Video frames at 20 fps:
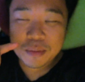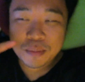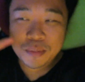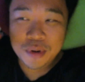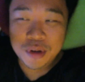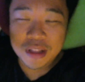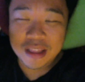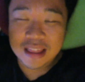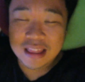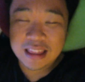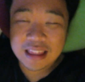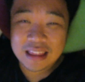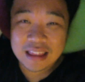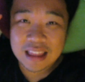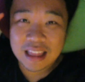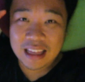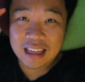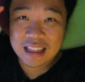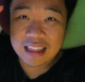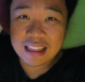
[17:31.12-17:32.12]
put,
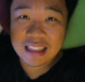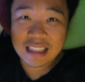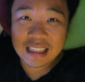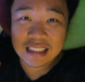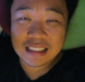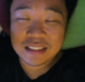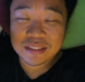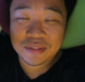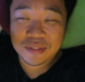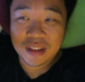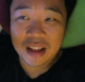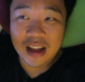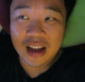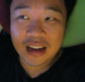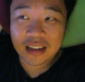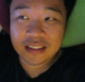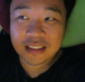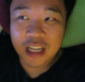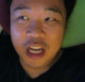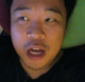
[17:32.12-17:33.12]
like, these
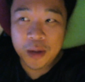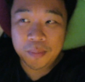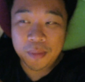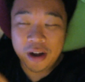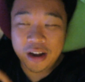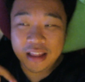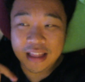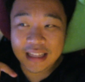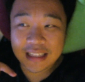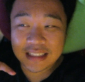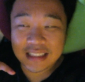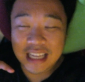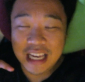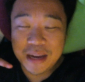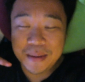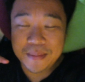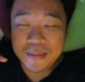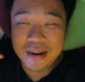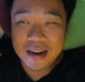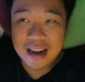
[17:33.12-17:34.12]
vlogs up on the
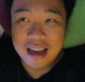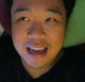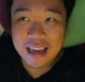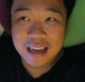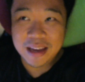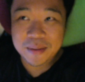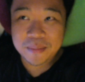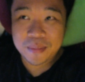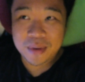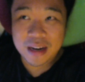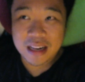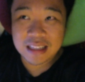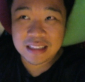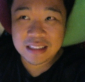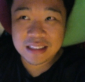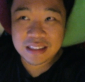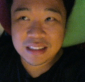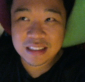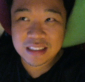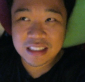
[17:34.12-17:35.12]
same night. But
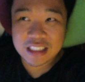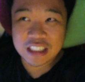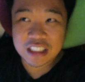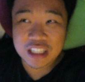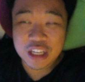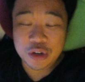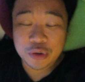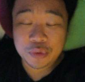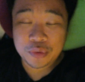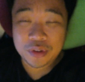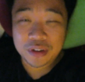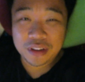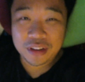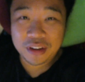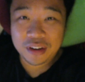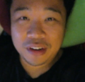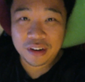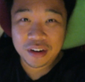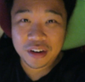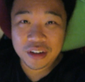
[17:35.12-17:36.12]
it's just, like,
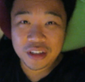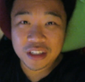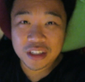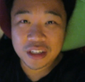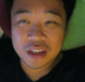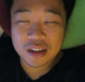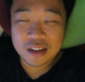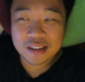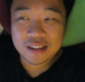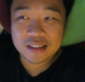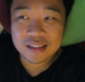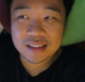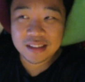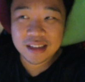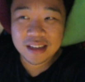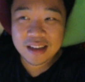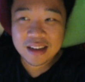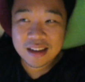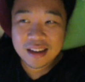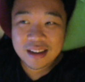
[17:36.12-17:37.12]
really hard because
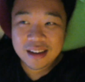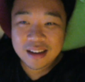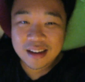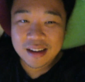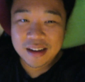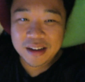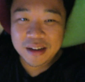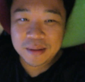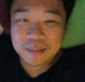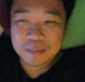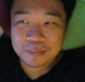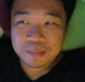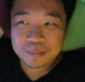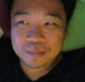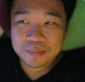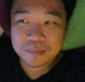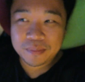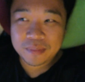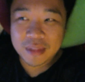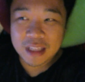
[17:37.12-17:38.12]
um,
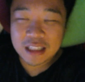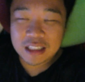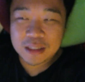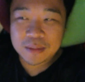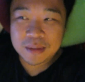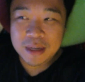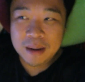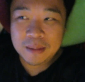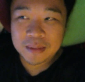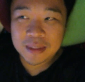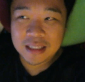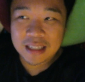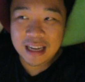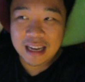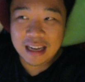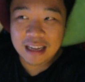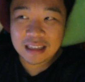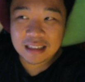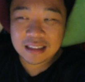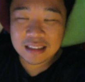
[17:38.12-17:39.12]
sometimes I
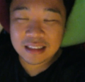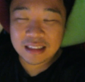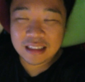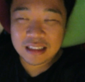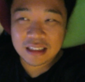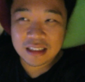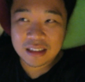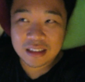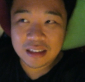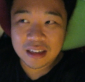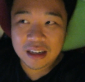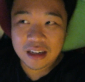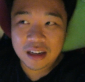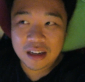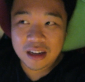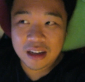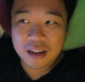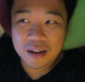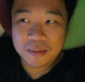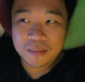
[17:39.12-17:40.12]
get...
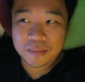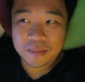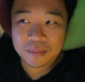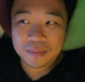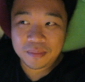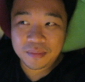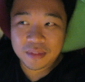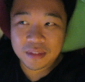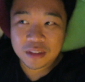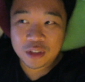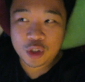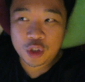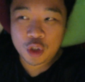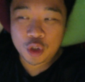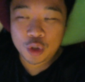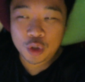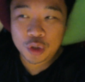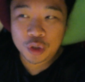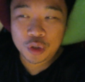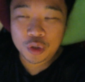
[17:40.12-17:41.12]
Um,
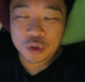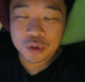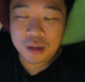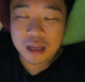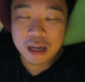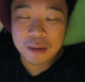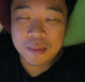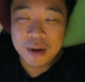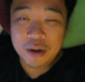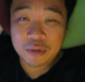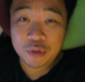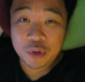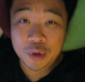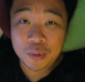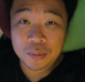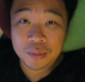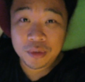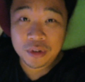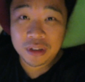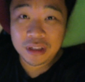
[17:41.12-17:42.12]
to like my
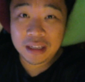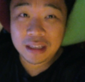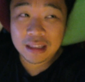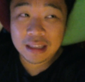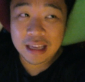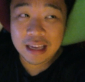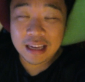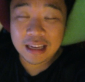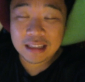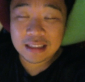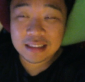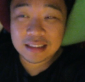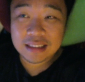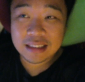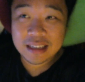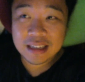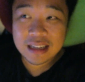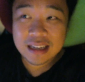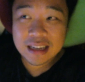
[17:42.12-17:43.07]
room really late,